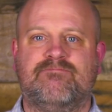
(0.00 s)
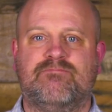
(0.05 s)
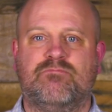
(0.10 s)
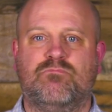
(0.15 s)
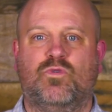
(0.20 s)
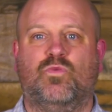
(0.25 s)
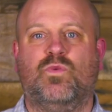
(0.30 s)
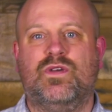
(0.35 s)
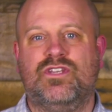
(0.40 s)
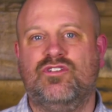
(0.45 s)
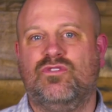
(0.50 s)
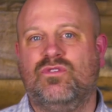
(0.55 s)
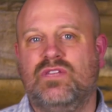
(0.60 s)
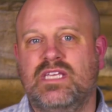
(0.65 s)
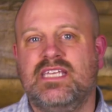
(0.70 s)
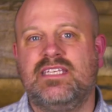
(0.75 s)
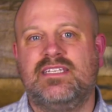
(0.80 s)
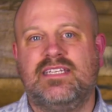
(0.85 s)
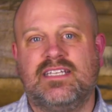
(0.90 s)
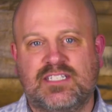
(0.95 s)
But when you
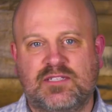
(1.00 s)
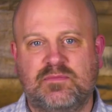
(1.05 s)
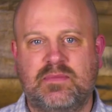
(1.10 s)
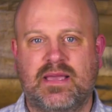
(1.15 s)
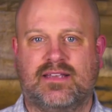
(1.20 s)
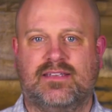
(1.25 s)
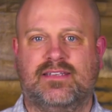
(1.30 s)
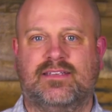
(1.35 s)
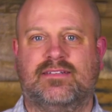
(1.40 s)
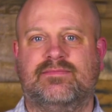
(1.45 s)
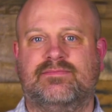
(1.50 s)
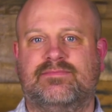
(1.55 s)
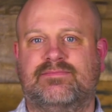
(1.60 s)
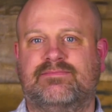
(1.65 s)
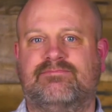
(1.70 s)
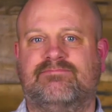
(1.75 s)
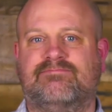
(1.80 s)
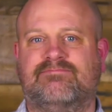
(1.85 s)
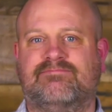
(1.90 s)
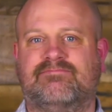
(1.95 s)
least expect it,
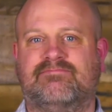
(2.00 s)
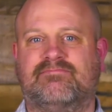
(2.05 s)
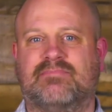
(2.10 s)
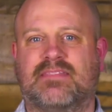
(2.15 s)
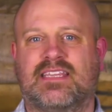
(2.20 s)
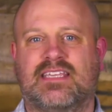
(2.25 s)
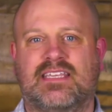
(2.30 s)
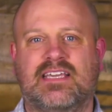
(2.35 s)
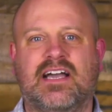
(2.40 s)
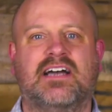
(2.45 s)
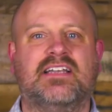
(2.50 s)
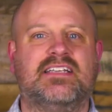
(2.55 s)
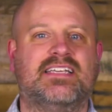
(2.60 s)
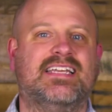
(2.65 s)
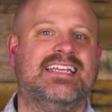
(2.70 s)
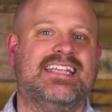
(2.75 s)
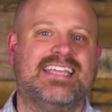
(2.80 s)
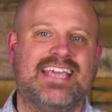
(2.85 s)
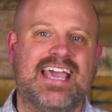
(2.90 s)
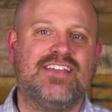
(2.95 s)
God
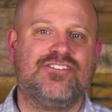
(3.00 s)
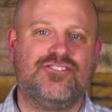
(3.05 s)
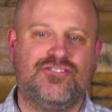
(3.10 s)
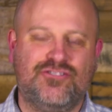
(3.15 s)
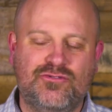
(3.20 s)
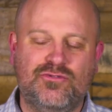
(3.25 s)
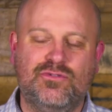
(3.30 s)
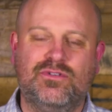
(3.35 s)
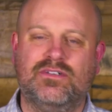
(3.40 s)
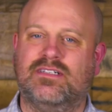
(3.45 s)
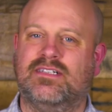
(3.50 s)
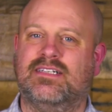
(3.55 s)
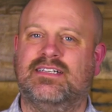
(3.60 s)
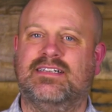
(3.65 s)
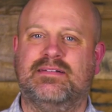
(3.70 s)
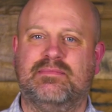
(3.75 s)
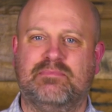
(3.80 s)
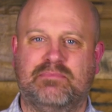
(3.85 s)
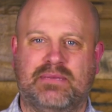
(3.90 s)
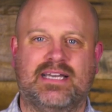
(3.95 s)
can catch you
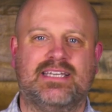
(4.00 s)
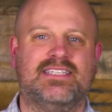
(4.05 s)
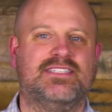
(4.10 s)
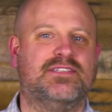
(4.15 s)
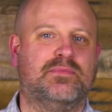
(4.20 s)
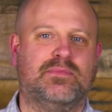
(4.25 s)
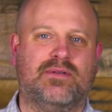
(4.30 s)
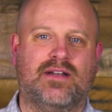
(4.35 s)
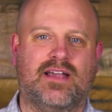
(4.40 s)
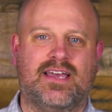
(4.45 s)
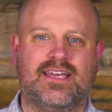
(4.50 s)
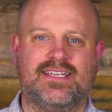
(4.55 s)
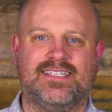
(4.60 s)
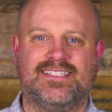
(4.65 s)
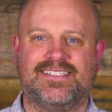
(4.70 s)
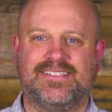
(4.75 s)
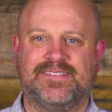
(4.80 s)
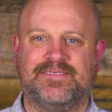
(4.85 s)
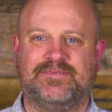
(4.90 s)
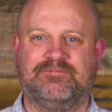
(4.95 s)
by
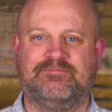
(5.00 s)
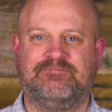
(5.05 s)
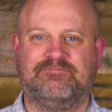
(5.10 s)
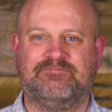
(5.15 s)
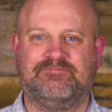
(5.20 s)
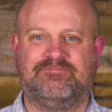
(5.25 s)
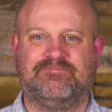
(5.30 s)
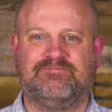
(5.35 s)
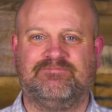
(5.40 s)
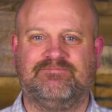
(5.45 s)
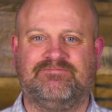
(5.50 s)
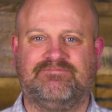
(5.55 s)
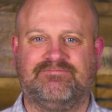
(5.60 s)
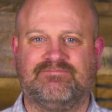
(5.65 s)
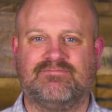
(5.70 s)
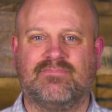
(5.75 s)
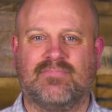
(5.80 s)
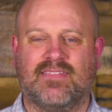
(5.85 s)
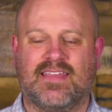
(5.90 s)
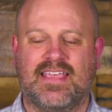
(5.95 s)
surprise.
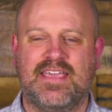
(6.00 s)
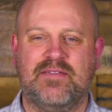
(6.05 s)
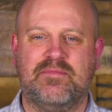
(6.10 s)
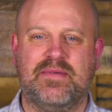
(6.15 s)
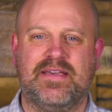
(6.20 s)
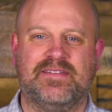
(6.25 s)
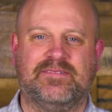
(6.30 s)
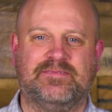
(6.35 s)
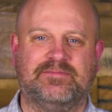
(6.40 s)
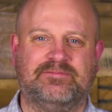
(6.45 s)
Amen.